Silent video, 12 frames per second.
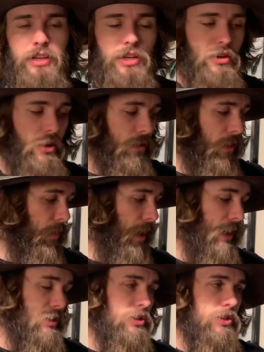You know, no
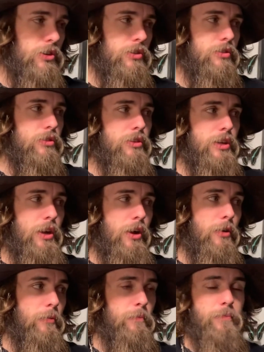cages are,
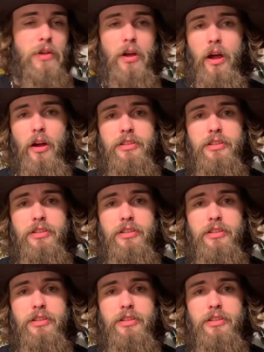are